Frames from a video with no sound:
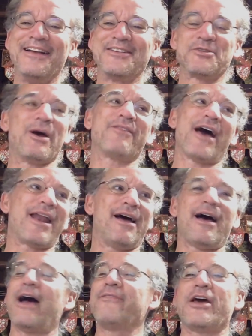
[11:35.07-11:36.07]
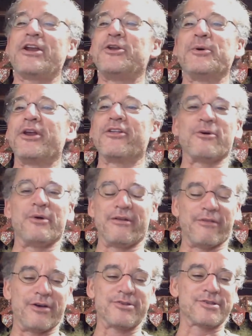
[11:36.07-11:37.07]
So I've got to do another one
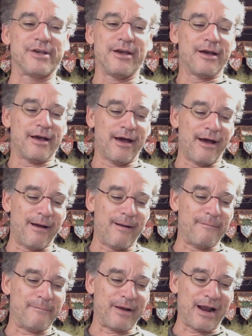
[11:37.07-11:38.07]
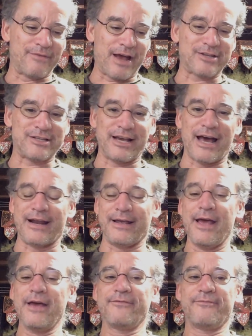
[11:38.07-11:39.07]
of those. But I've actually got to
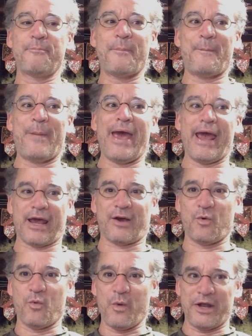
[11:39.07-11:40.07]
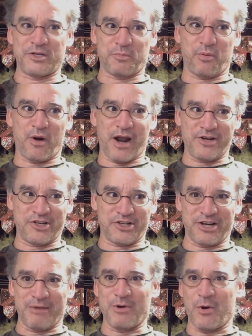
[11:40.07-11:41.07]
pick which
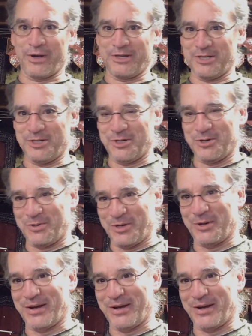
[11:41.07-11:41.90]
project I'm going to do.